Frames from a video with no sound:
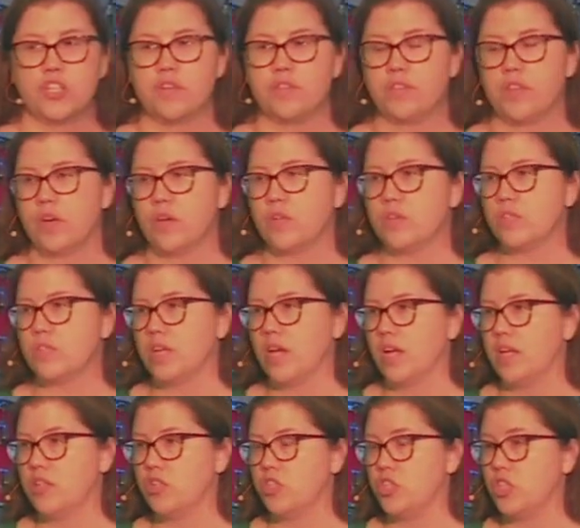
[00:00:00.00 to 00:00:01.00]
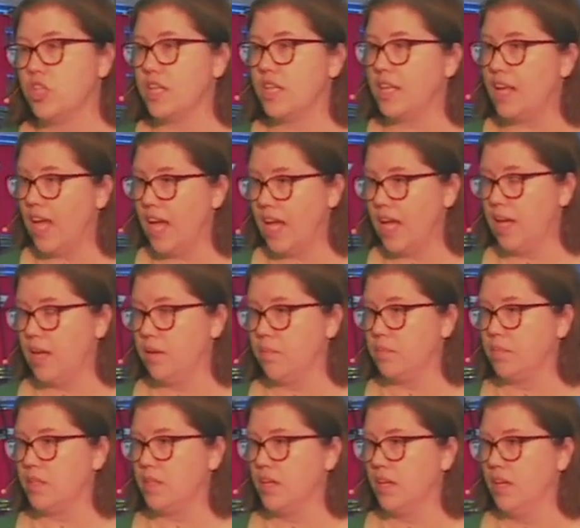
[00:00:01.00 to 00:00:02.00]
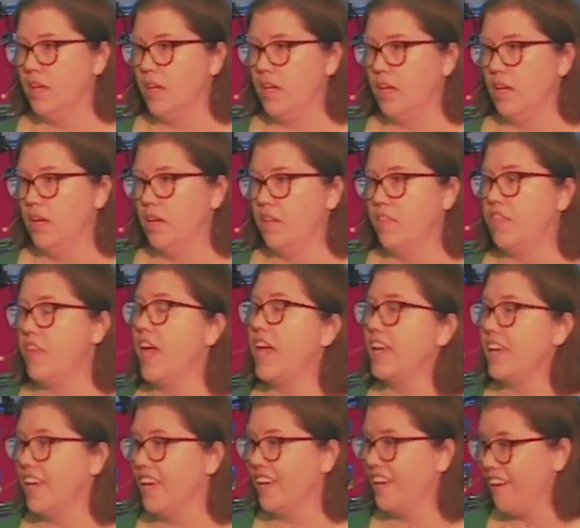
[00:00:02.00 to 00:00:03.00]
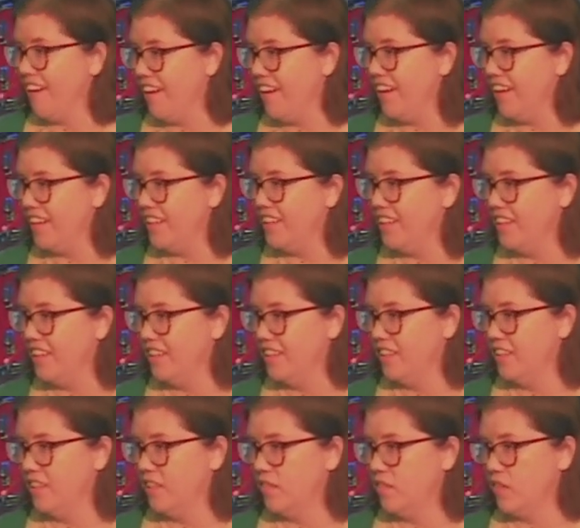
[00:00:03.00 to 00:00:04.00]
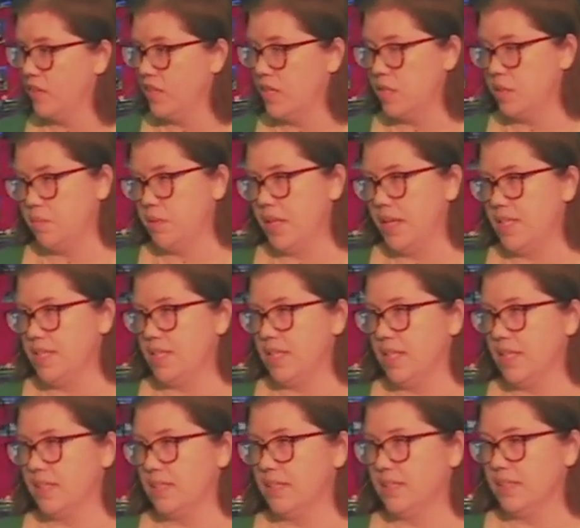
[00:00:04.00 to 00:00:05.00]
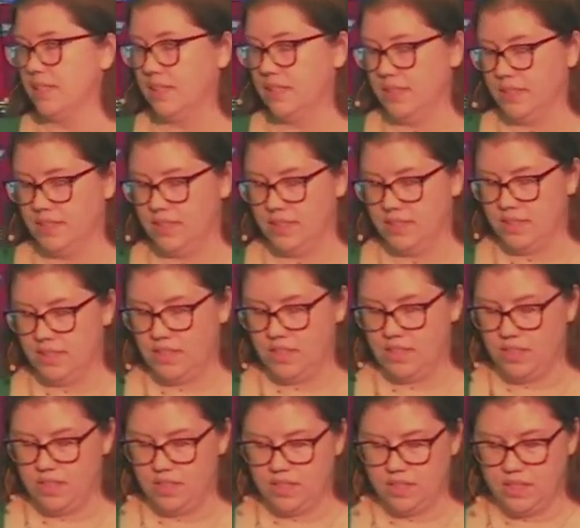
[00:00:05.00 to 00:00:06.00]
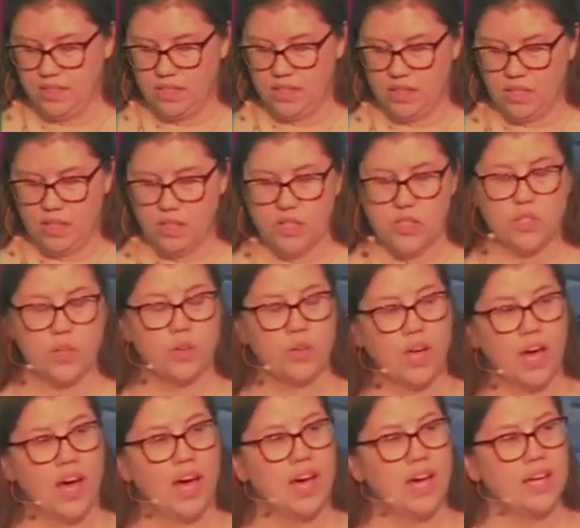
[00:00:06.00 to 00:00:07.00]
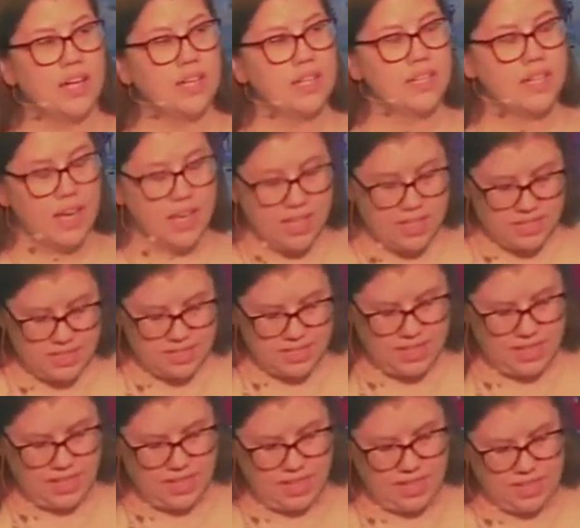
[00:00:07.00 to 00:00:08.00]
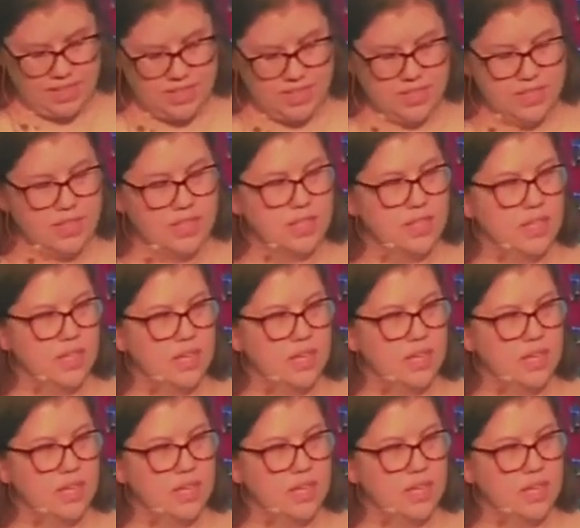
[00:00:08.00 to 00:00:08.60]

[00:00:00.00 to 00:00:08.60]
of those sons she named, thanking God for his blessings. So God does see us.